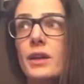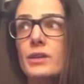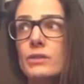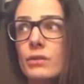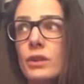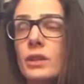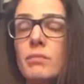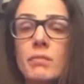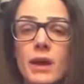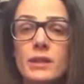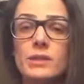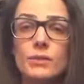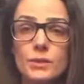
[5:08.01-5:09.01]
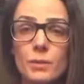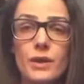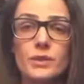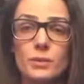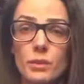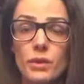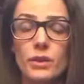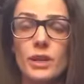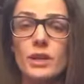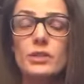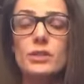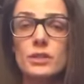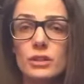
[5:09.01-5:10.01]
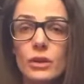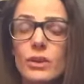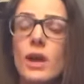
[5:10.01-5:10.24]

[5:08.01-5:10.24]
it is really men's responsibility to slow